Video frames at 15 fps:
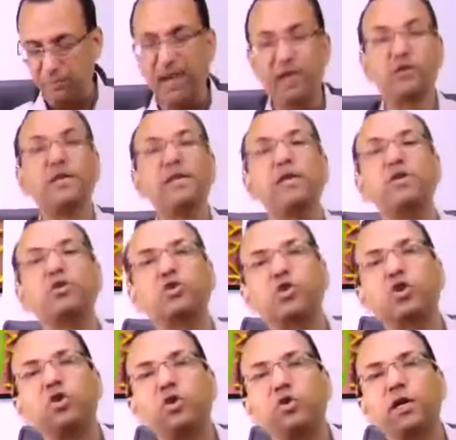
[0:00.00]
Actually, you
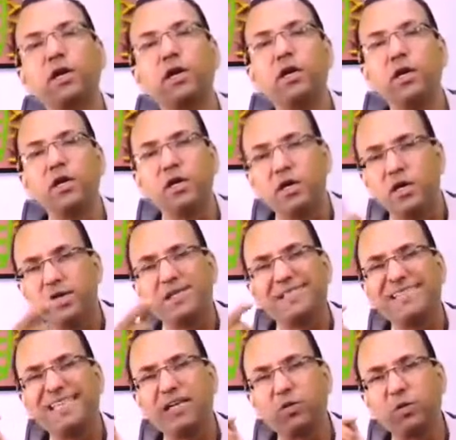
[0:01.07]
should know the
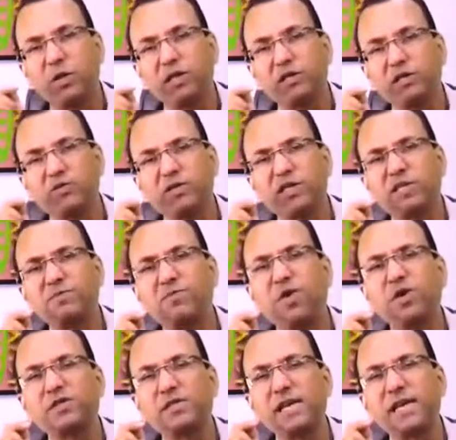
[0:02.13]
sequence. Which is the
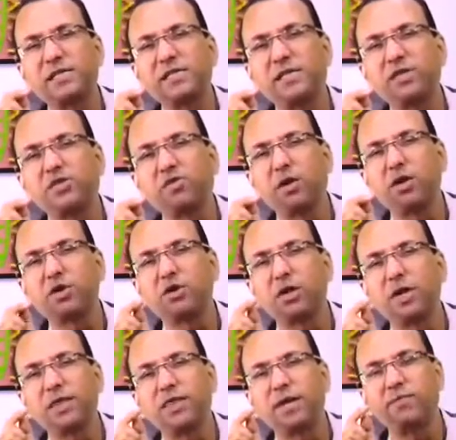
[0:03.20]
most anterior structure
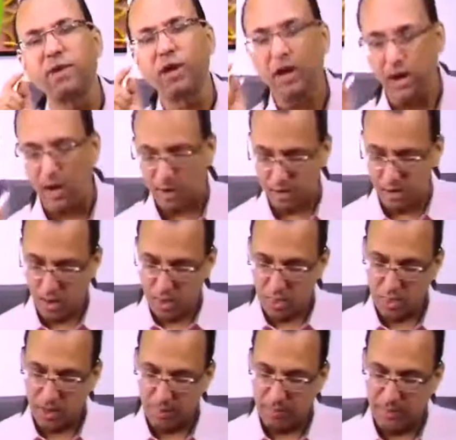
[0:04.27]
in the medulla?
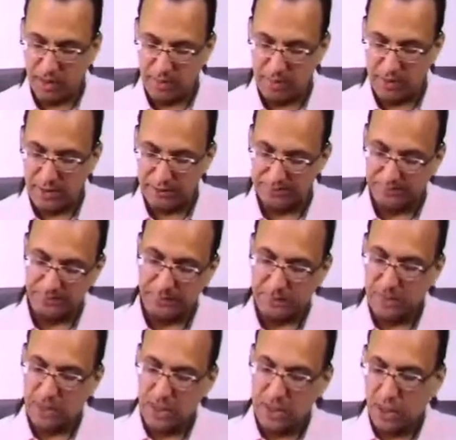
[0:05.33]
The pyramid.
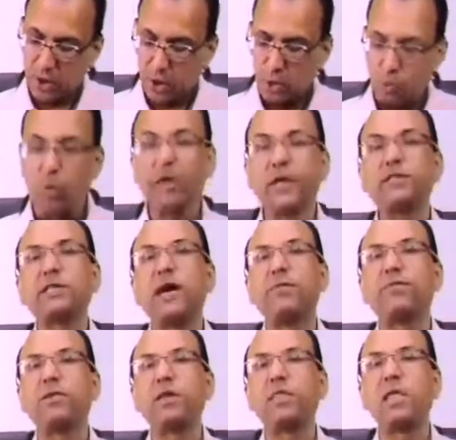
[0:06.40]
What is
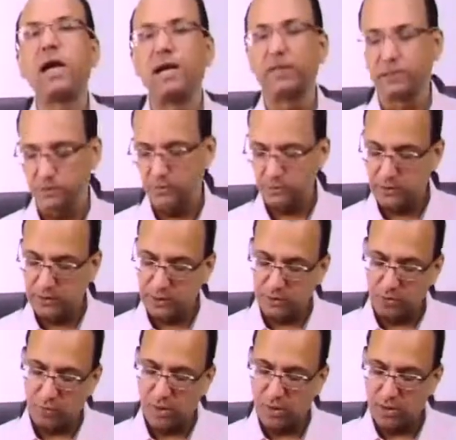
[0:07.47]
after that? The
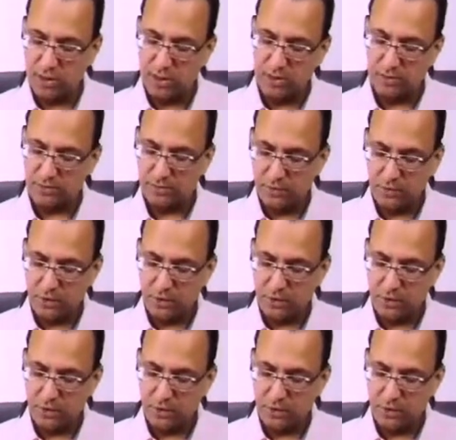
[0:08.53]
12th nerve.